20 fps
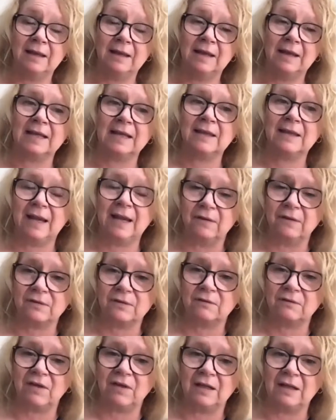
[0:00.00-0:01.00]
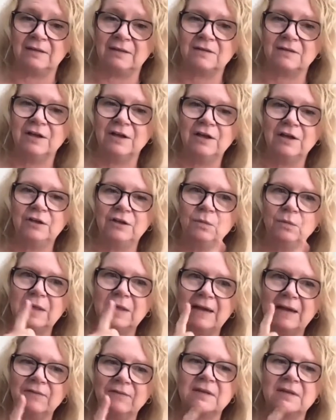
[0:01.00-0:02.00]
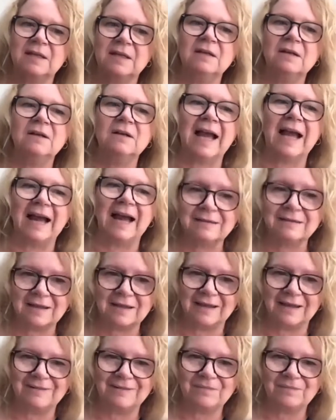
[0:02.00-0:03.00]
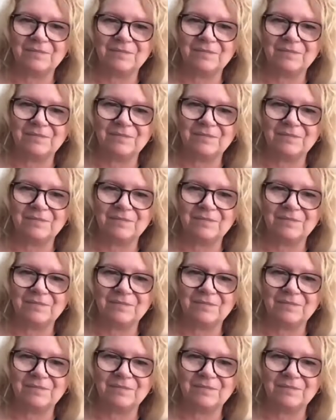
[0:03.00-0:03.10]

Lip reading: like the health surveillance, you would have a single assay